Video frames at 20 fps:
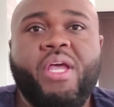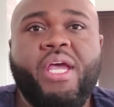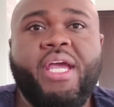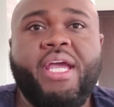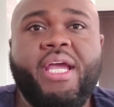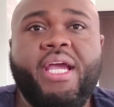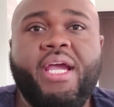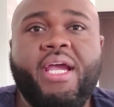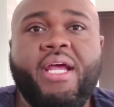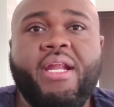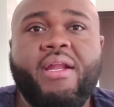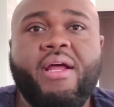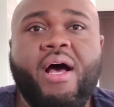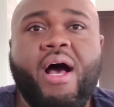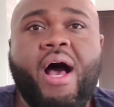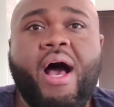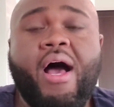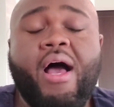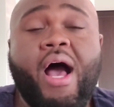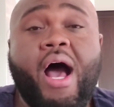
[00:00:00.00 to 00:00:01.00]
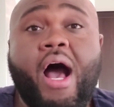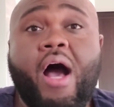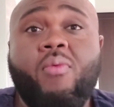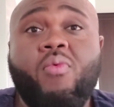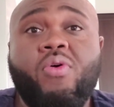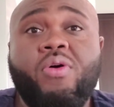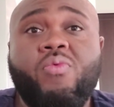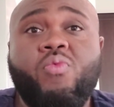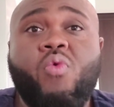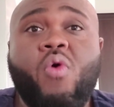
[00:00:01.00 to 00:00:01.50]
And I
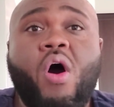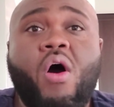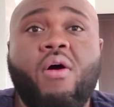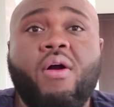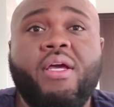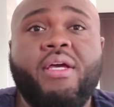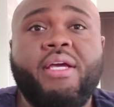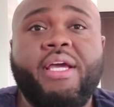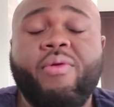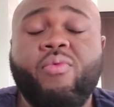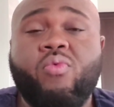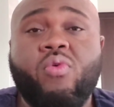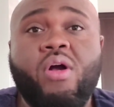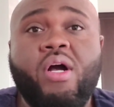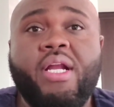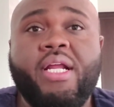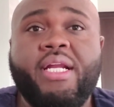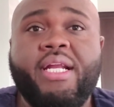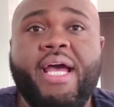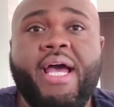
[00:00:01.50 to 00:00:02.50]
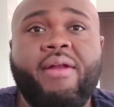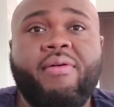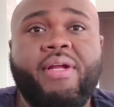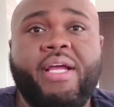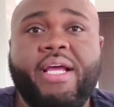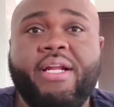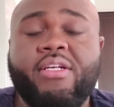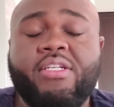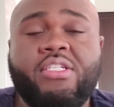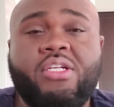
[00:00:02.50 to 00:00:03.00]
would walk and run in
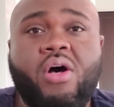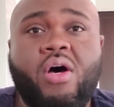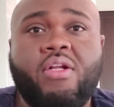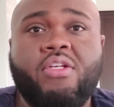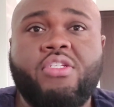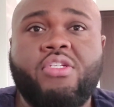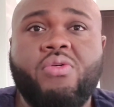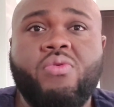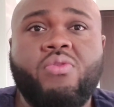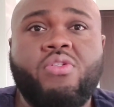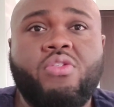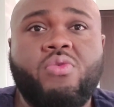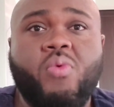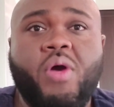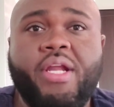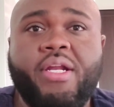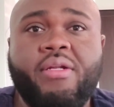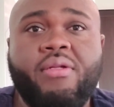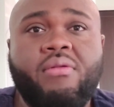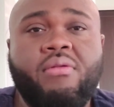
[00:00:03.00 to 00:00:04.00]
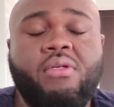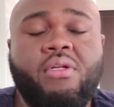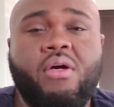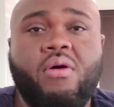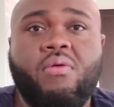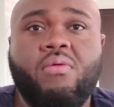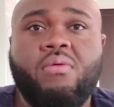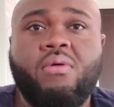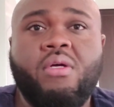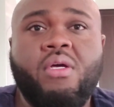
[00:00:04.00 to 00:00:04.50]
a sauna suit, sweating,
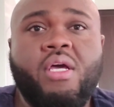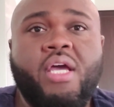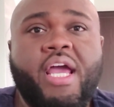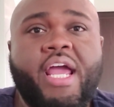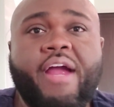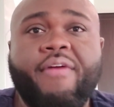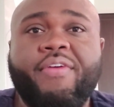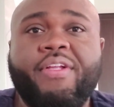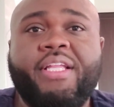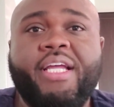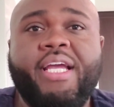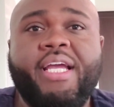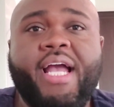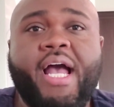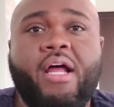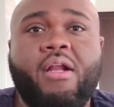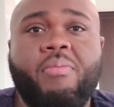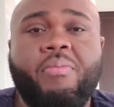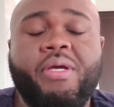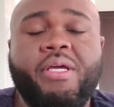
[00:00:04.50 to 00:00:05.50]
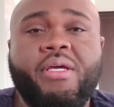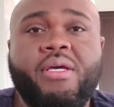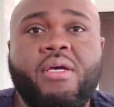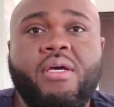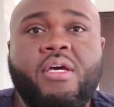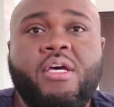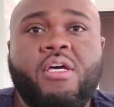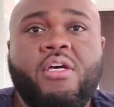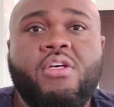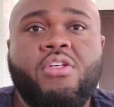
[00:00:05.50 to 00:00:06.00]
everything out of me.
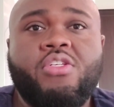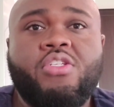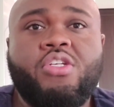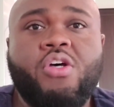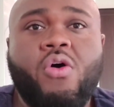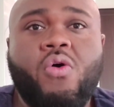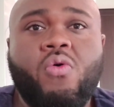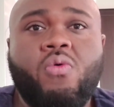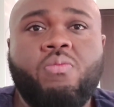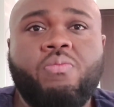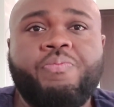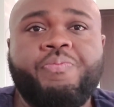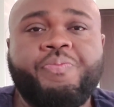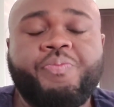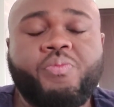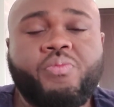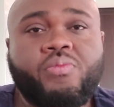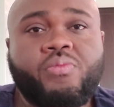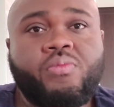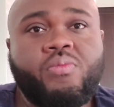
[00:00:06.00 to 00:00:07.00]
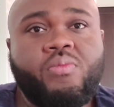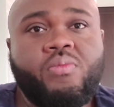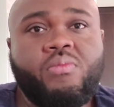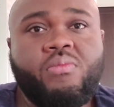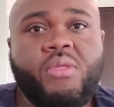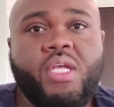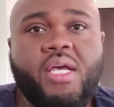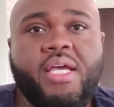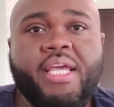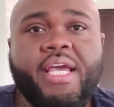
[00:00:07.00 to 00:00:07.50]
So,
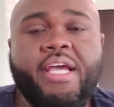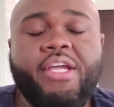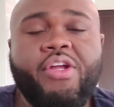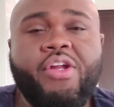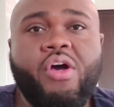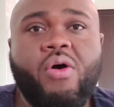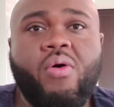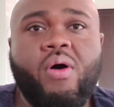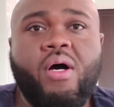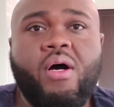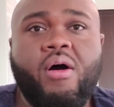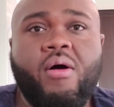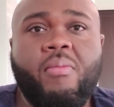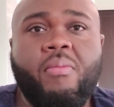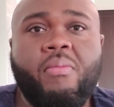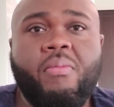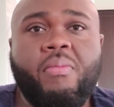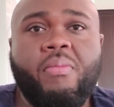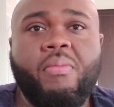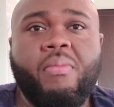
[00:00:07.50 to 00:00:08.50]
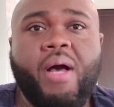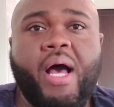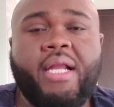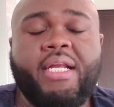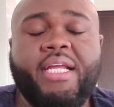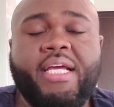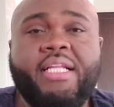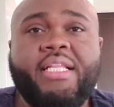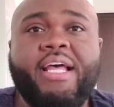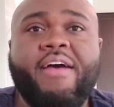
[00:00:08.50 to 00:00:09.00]
yeah, I
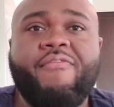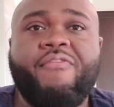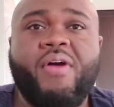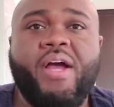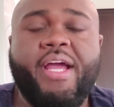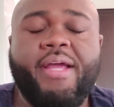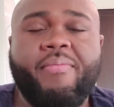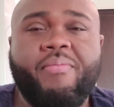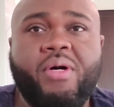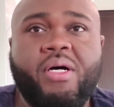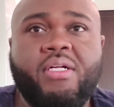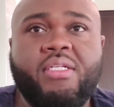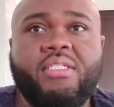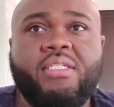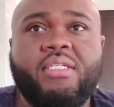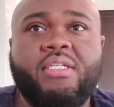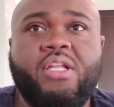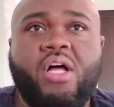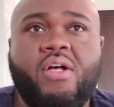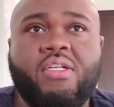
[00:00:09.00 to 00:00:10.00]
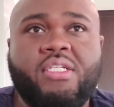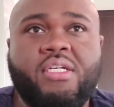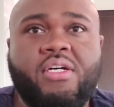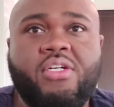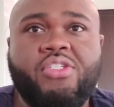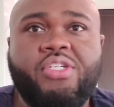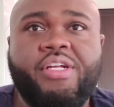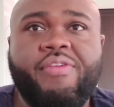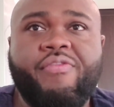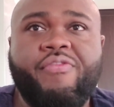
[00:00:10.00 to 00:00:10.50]
did that for 8 months, lost
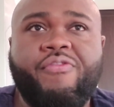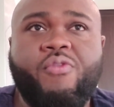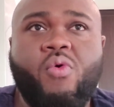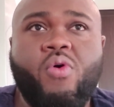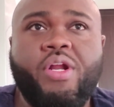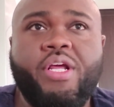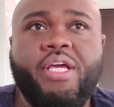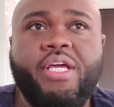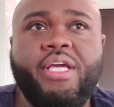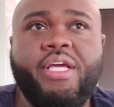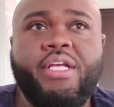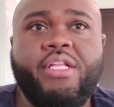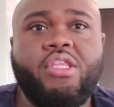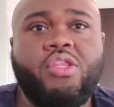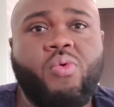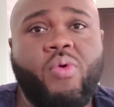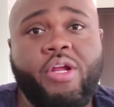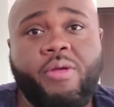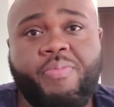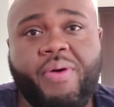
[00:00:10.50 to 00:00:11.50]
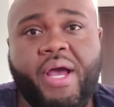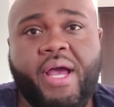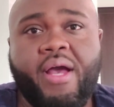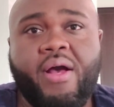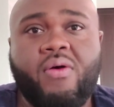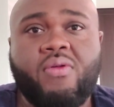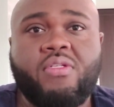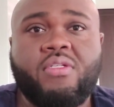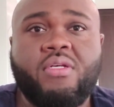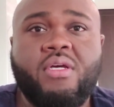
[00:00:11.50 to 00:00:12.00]
143
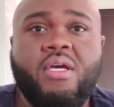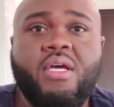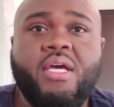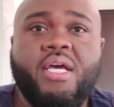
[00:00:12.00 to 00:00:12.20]
pounds.